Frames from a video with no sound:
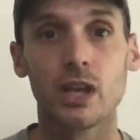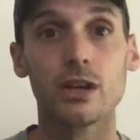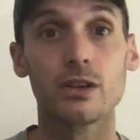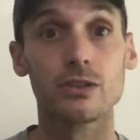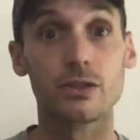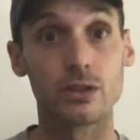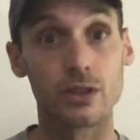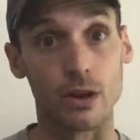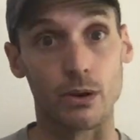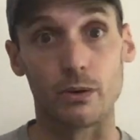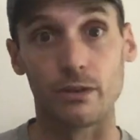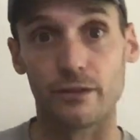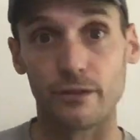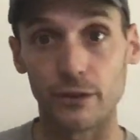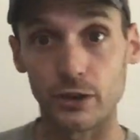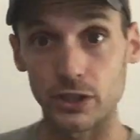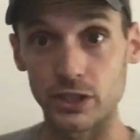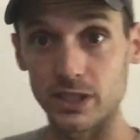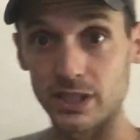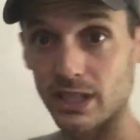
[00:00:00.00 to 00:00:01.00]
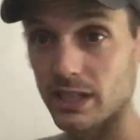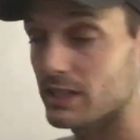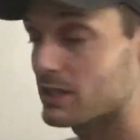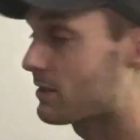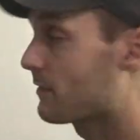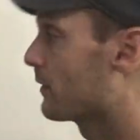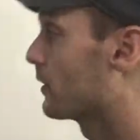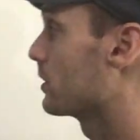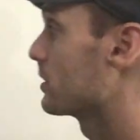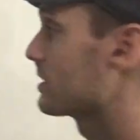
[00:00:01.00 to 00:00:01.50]
So first things
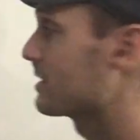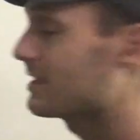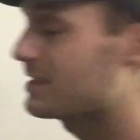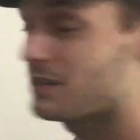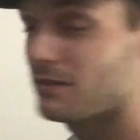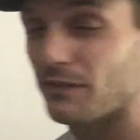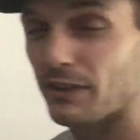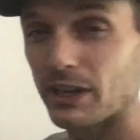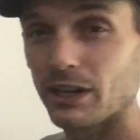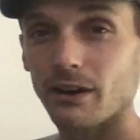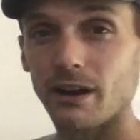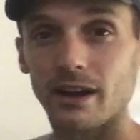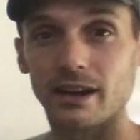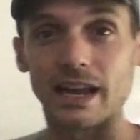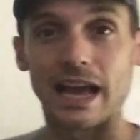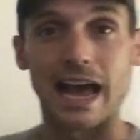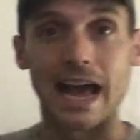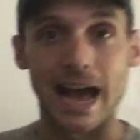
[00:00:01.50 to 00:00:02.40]
first, let's figure out